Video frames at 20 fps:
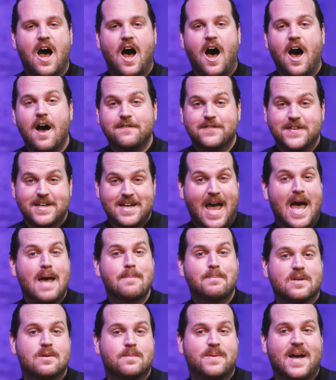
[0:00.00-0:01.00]
often
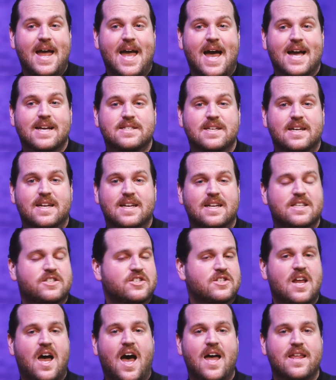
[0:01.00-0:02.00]
happened by accident,
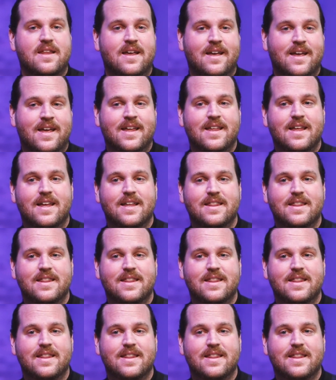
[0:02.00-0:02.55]
it's not